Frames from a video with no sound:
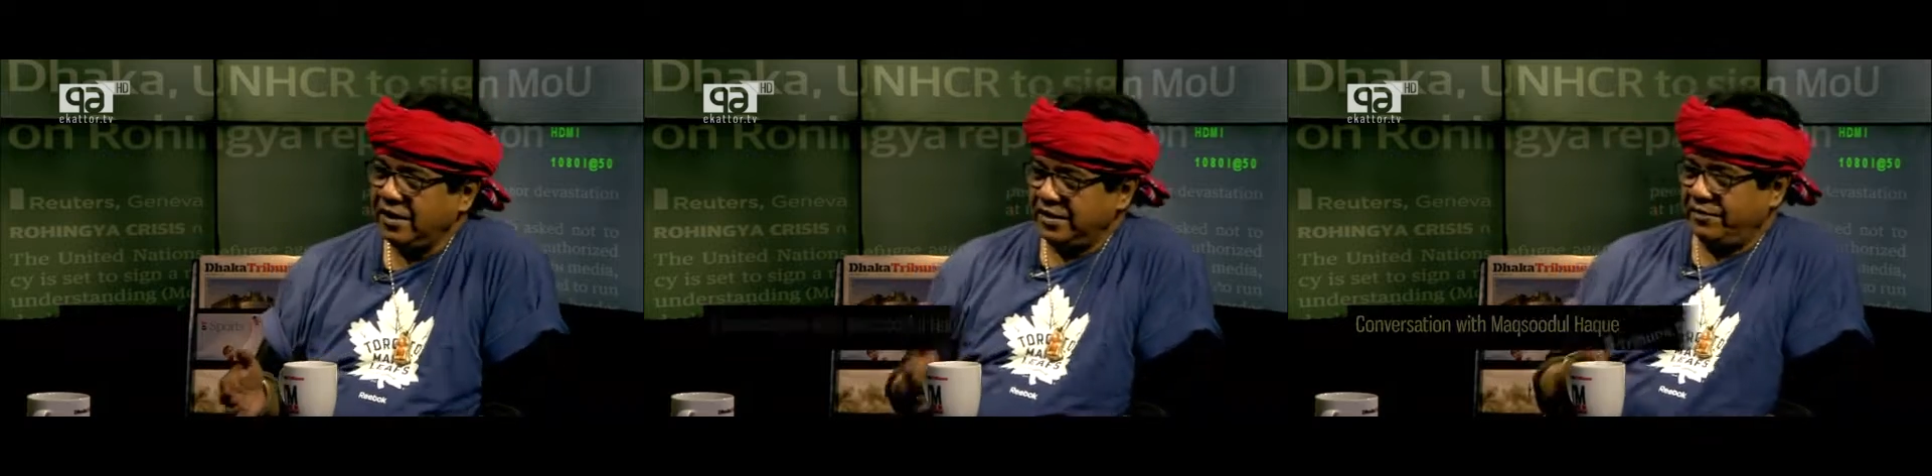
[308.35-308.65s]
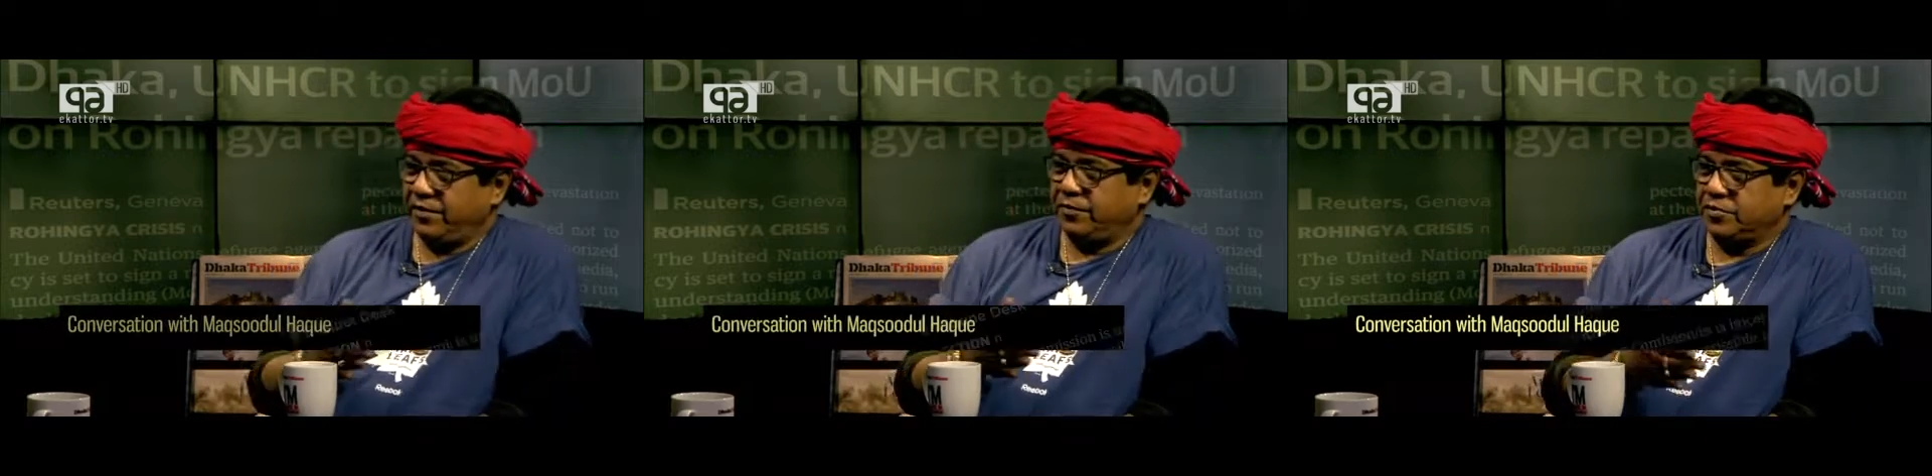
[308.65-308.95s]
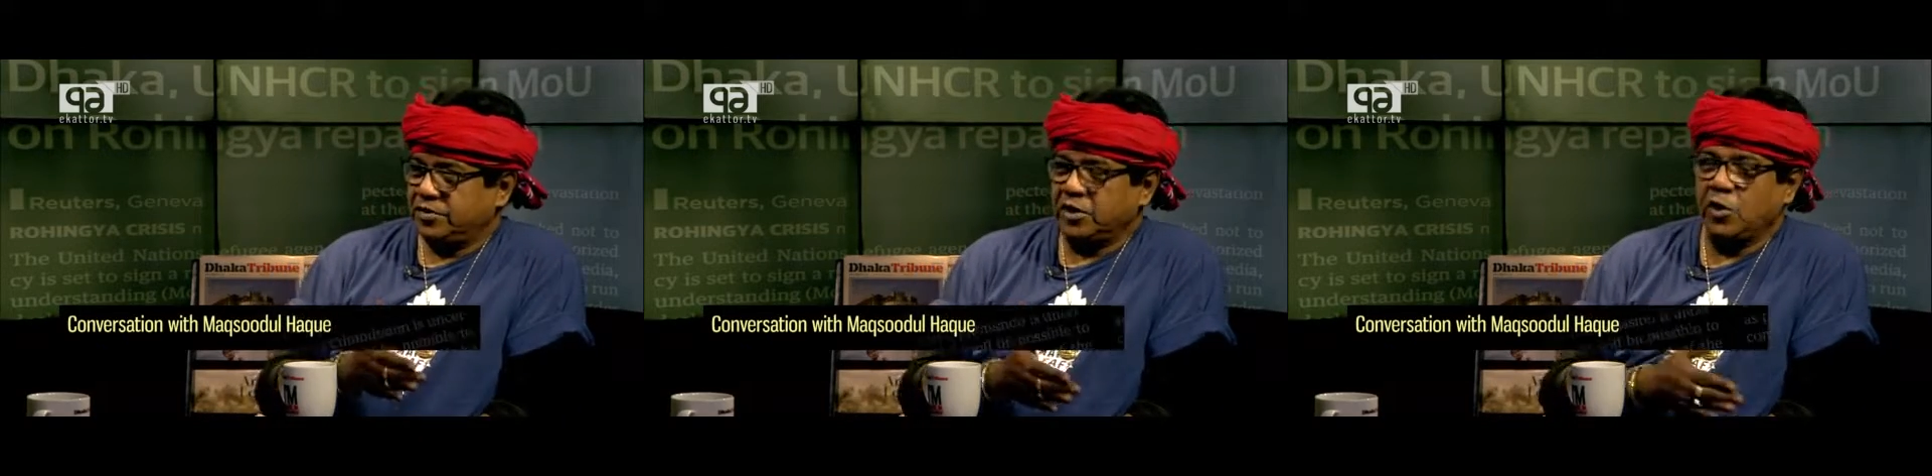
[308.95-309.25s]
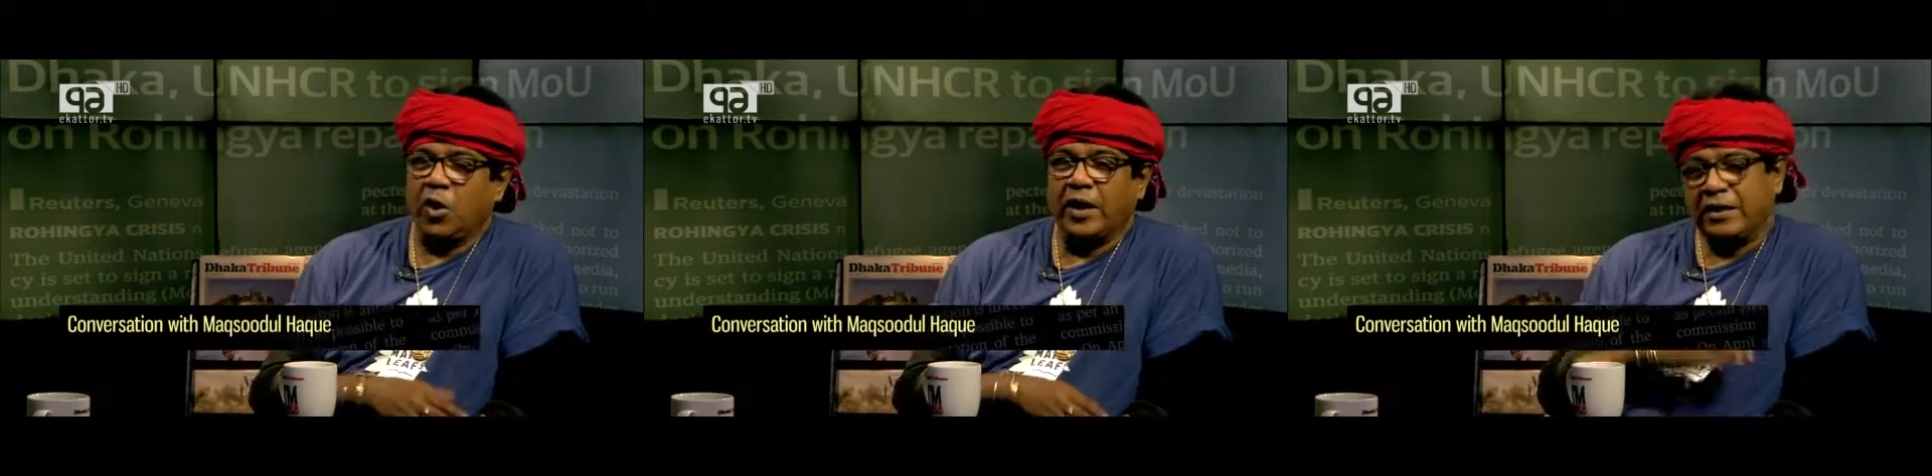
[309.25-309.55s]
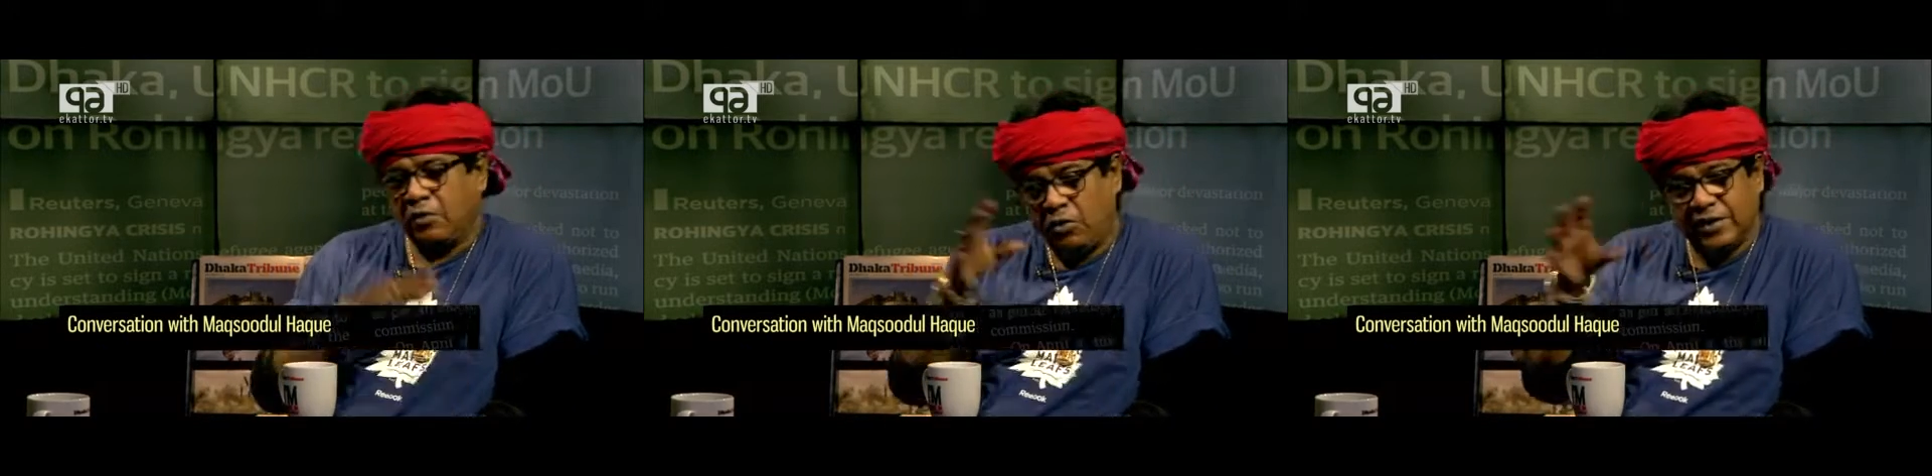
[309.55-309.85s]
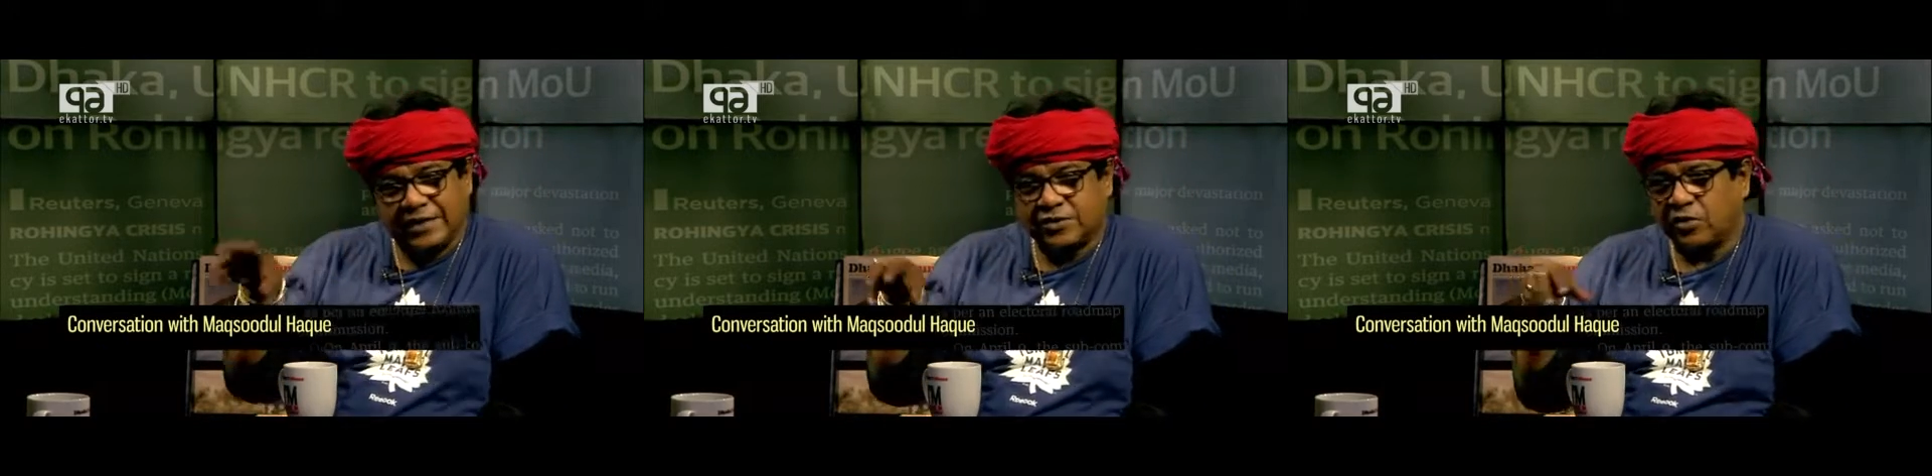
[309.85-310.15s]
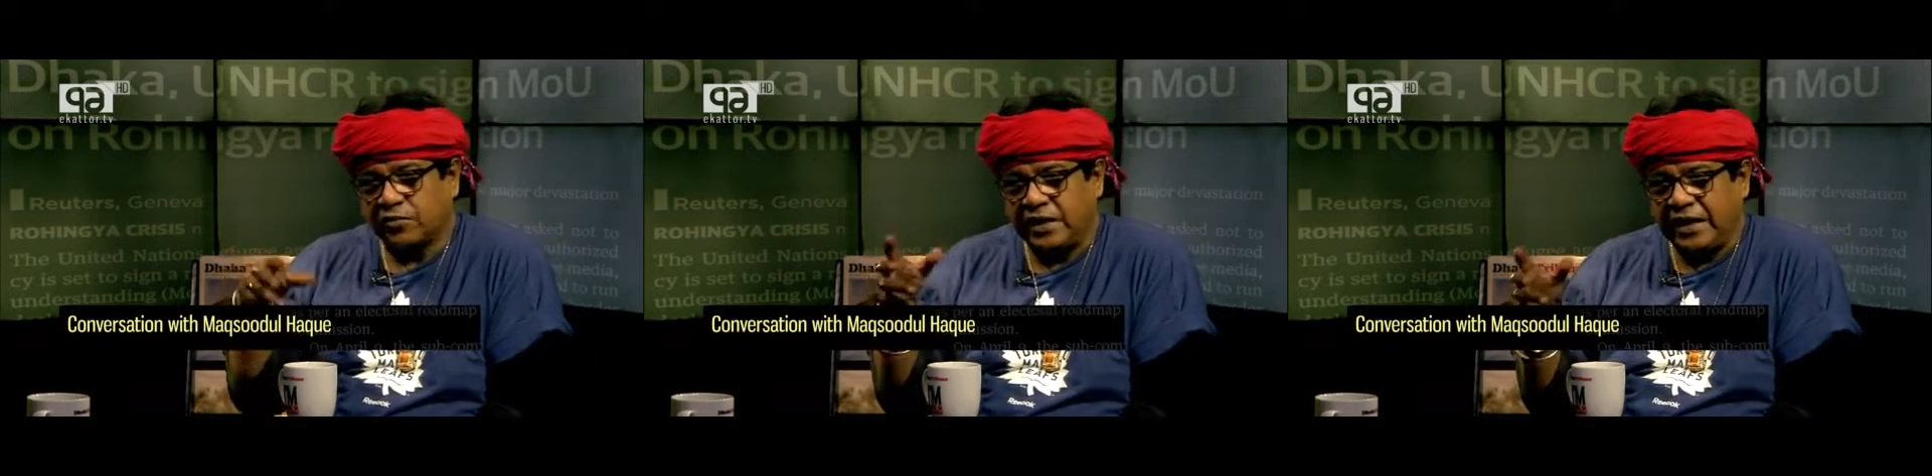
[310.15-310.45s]
they were from Chittagong, and all that
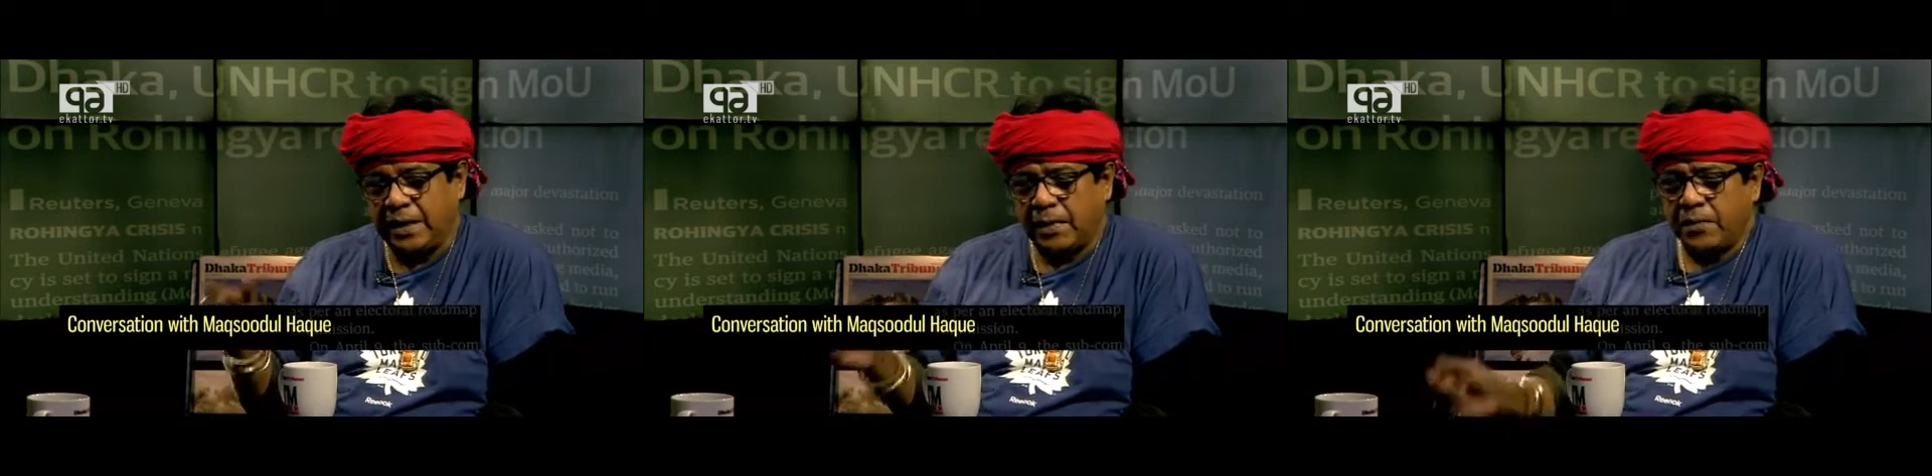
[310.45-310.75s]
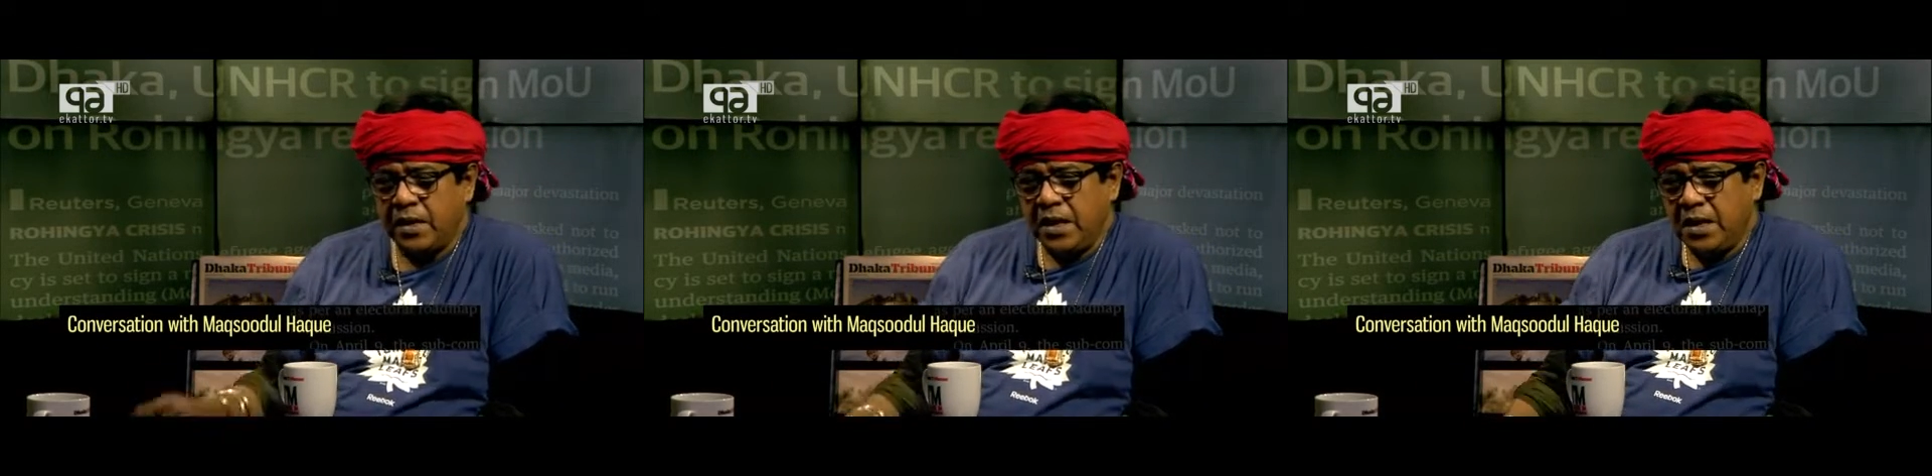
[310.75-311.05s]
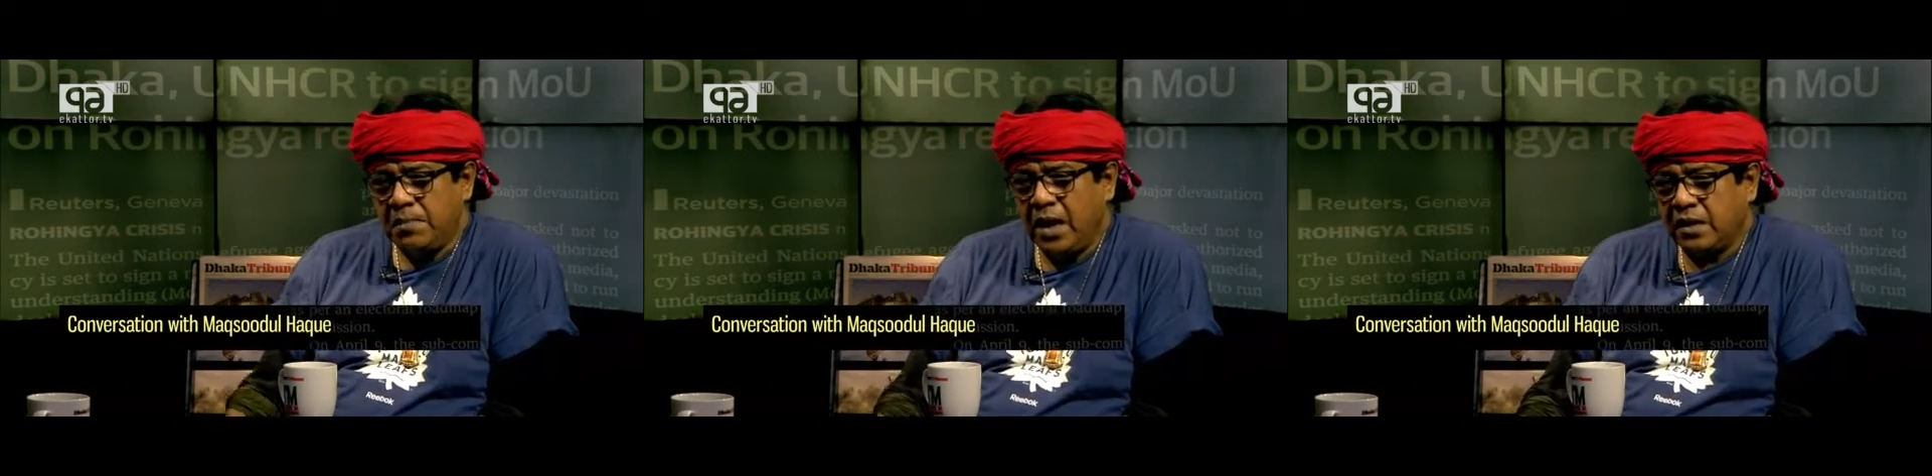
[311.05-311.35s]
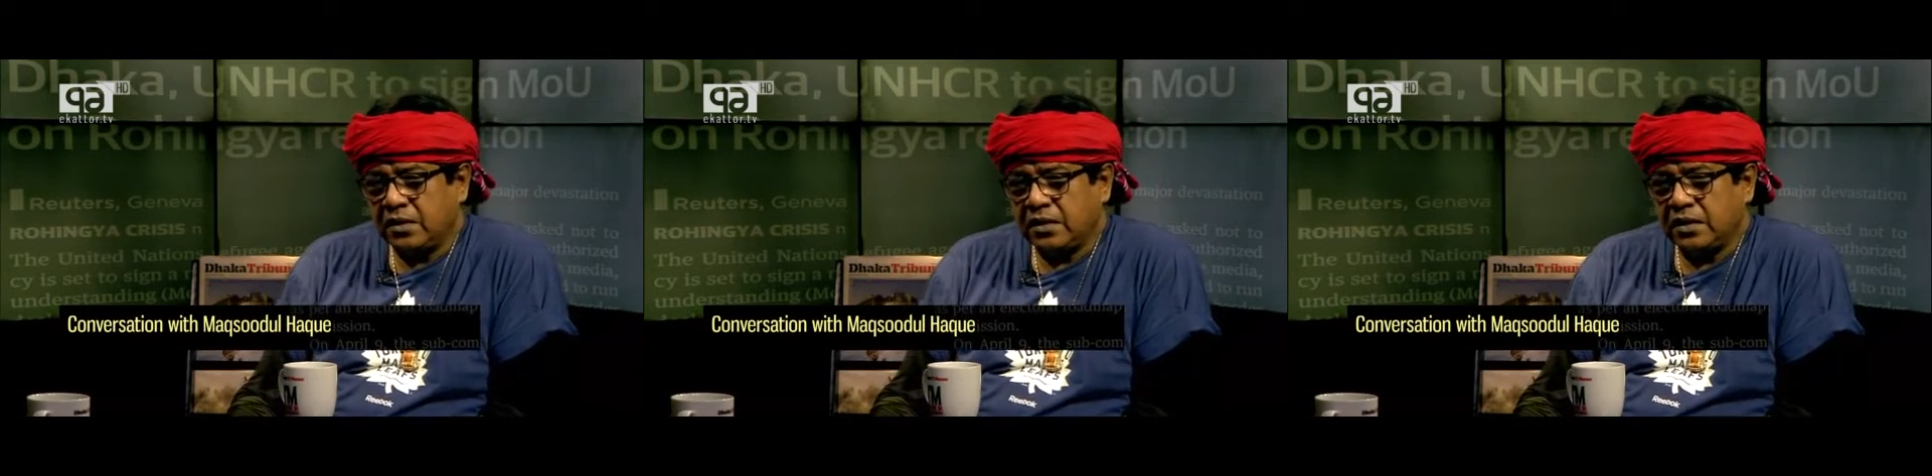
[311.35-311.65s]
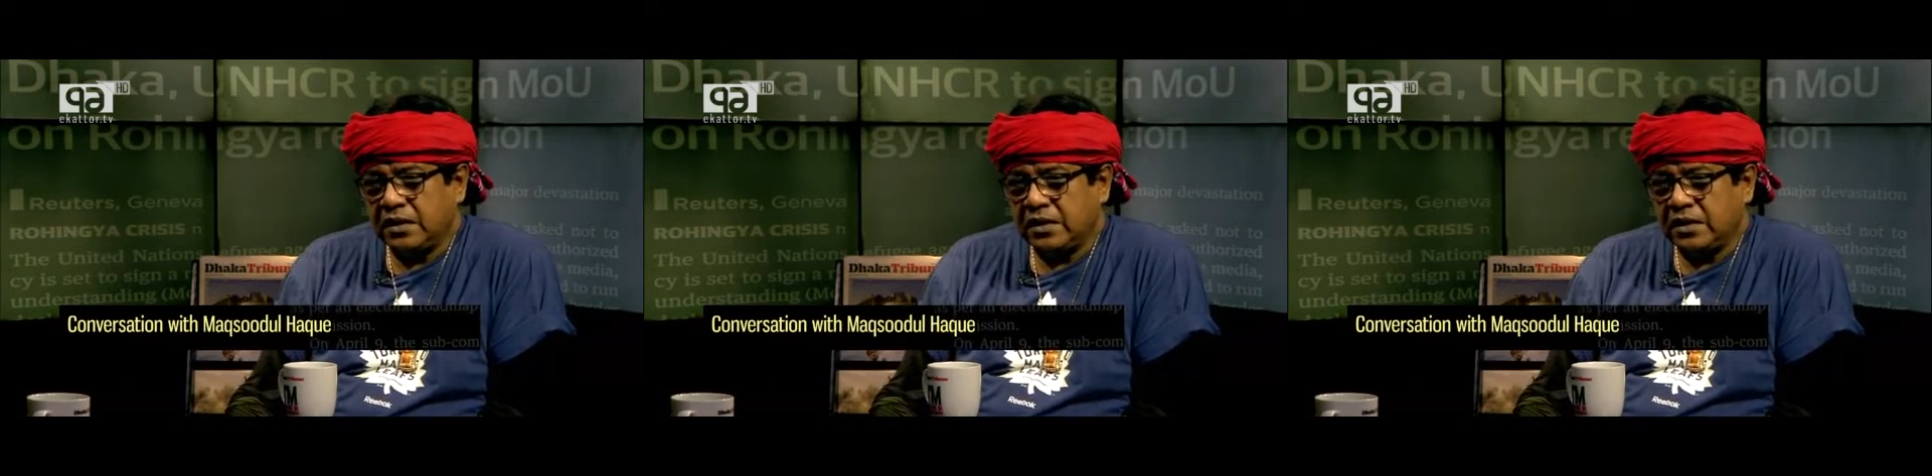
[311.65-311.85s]
sort of thing came up. But